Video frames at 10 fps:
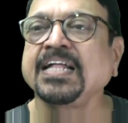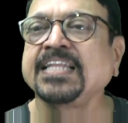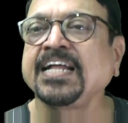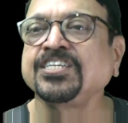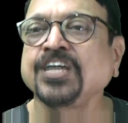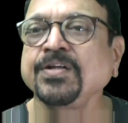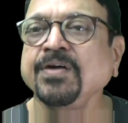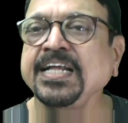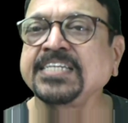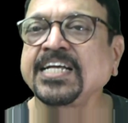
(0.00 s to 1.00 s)
Then
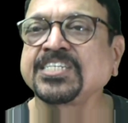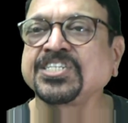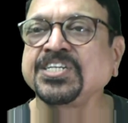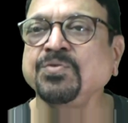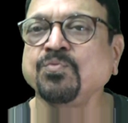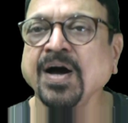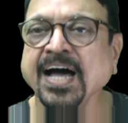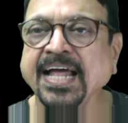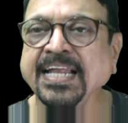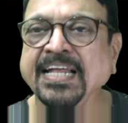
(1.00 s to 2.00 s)
January
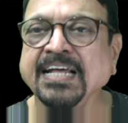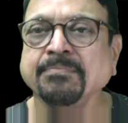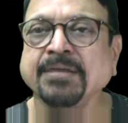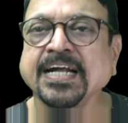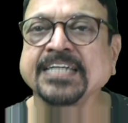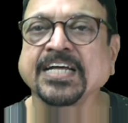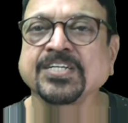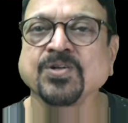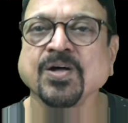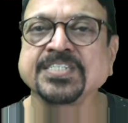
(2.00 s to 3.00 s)
61,
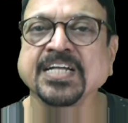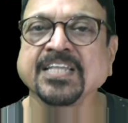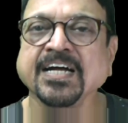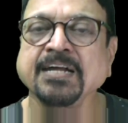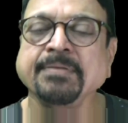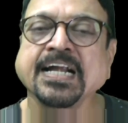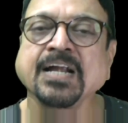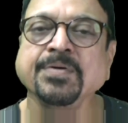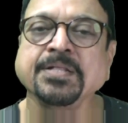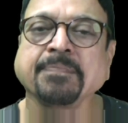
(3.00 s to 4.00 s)
Marathas lost their third
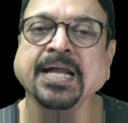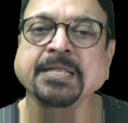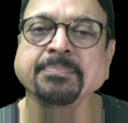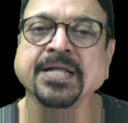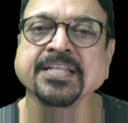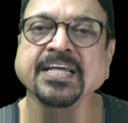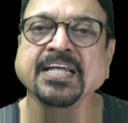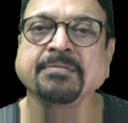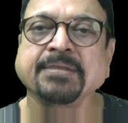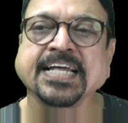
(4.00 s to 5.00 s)
battle with Panipat.
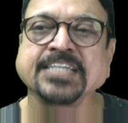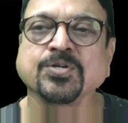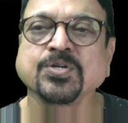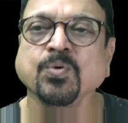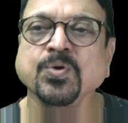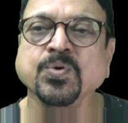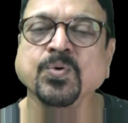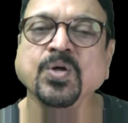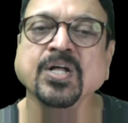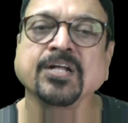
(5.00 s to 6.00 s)
But as I told
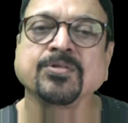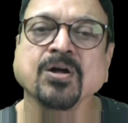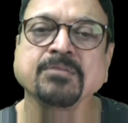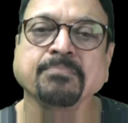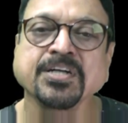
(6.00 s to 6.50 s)
you, not